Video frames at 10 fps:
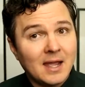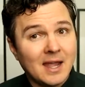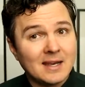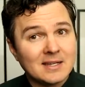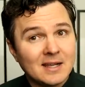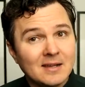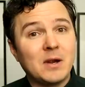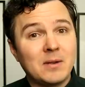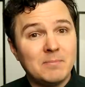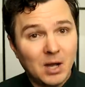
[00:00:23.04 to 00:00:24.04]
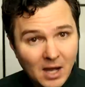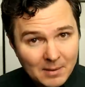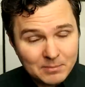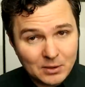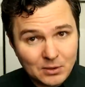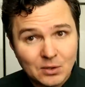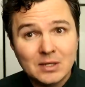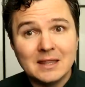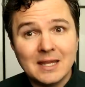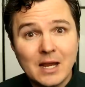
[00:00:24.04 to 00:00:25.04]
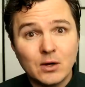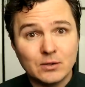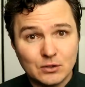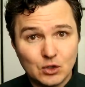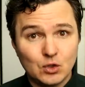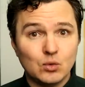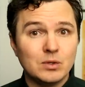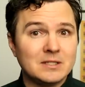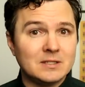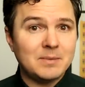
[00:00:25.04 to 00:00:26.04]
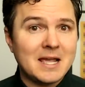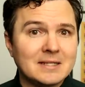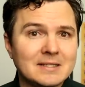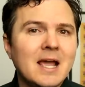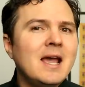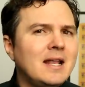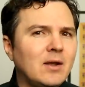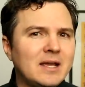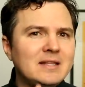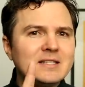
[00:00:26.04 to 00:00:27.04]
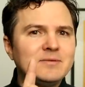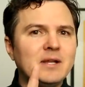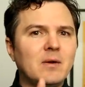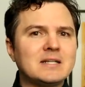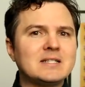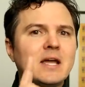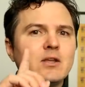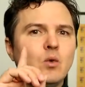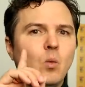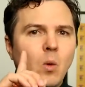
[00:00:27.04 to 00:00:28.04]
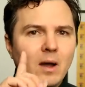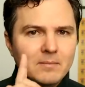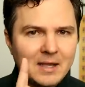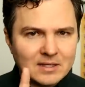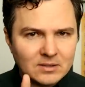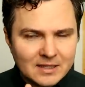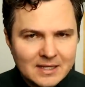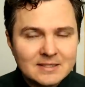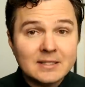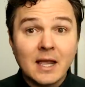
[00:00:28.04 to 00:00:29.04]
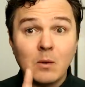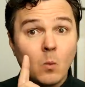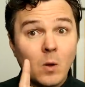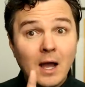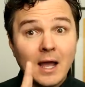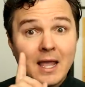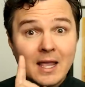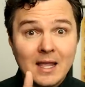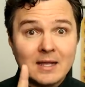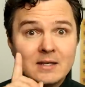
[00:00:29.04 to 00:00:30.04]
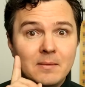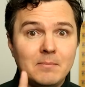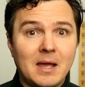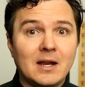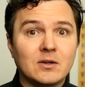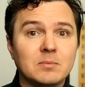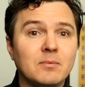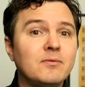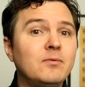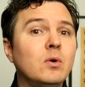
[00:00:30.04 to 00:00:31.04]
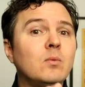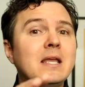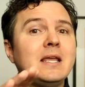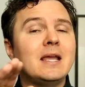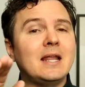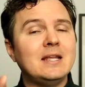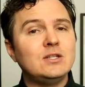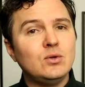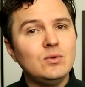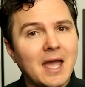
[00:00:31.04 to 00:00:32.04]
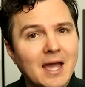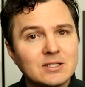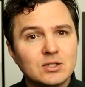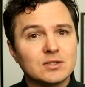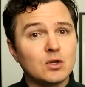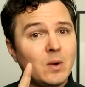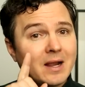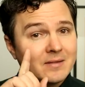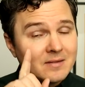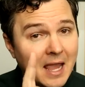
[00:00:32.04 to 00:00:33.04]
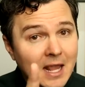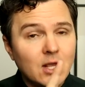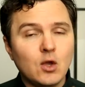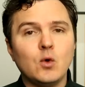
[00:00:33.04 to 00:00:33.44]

and very popular layer 2 space. Now in this video I want to tell you what mantle is and why it matters. But before we get into that, just a quick thank